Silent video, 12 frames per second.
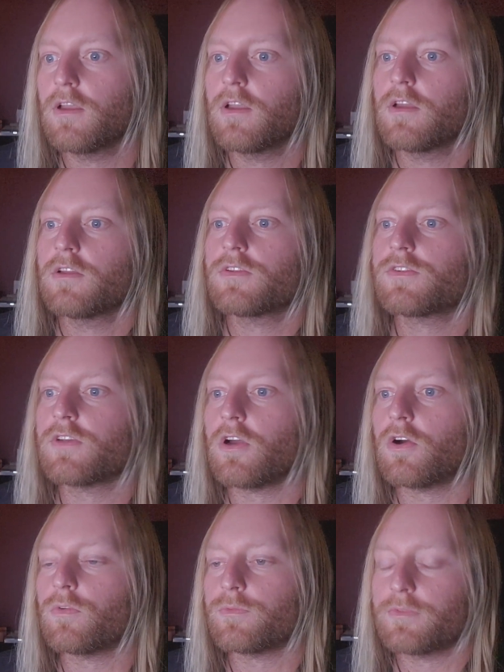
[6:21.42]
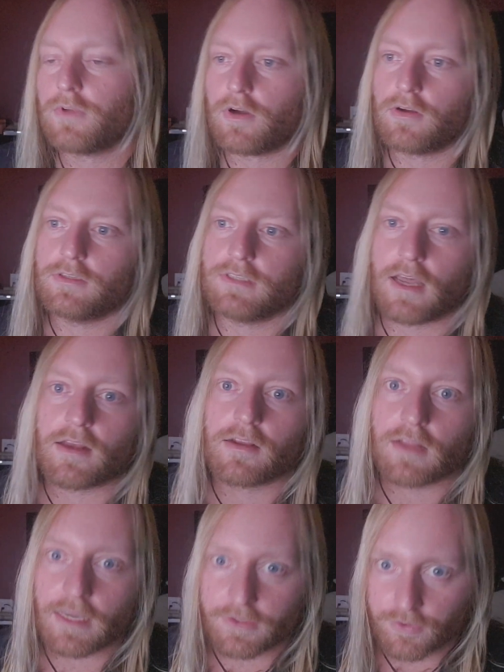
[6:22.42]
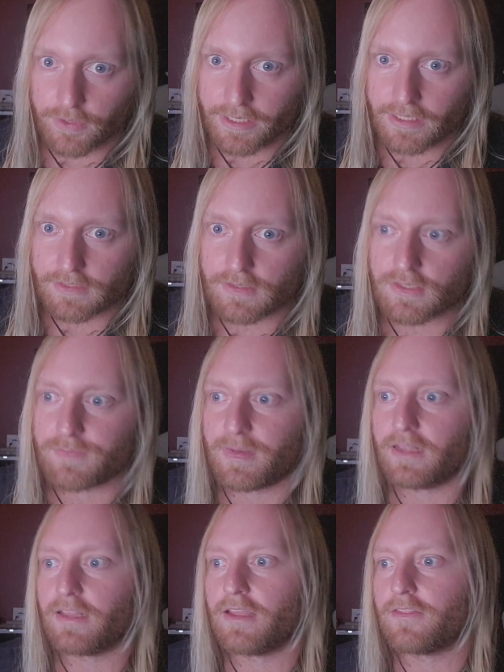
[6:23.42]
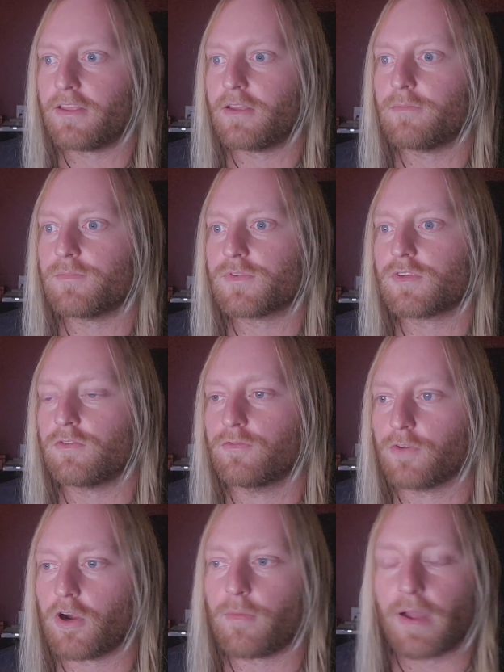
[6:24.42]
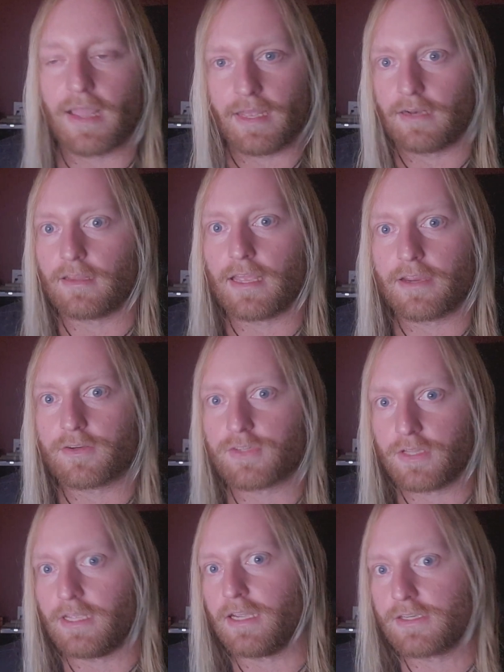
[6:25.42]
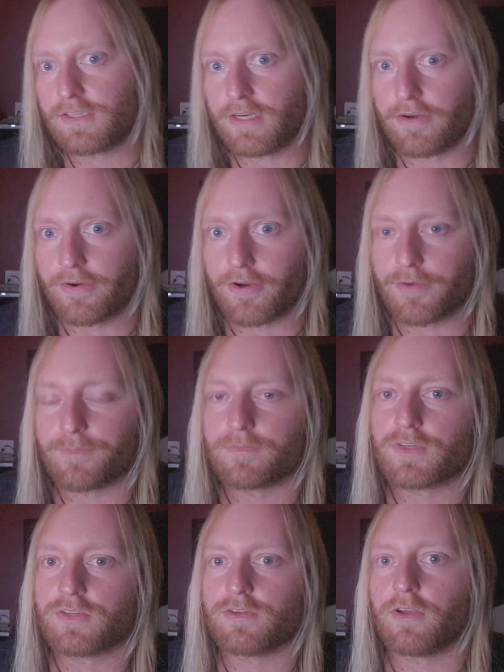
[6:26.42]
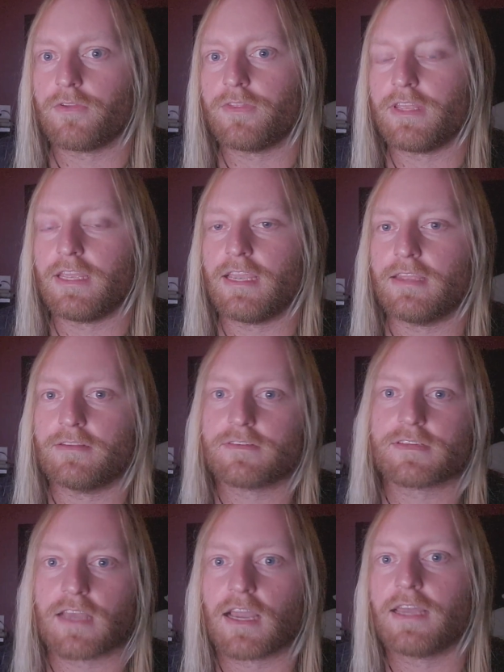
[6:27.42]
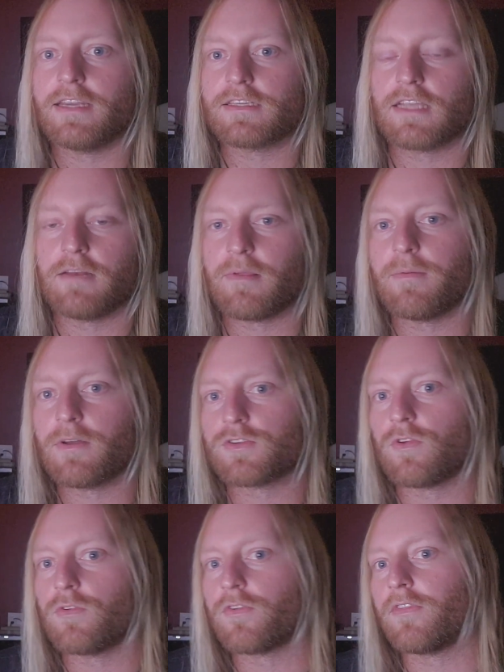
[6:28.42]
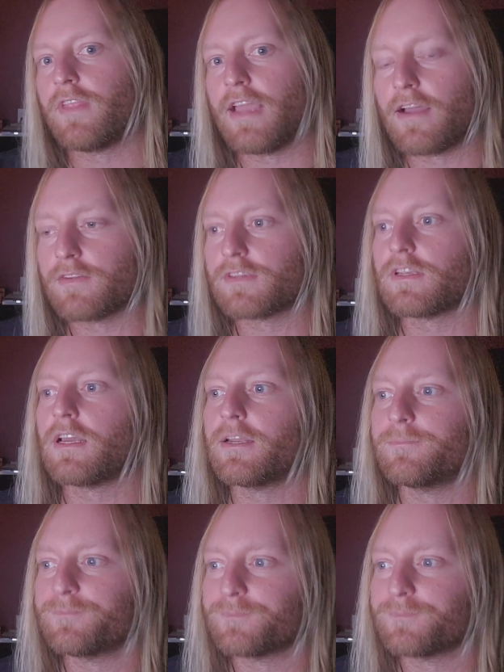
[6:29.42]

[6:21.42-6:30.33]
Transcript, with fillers: So not unlike trees, speleothems grow by adding layers to the exterior. So the inside is going to be much older than the outside.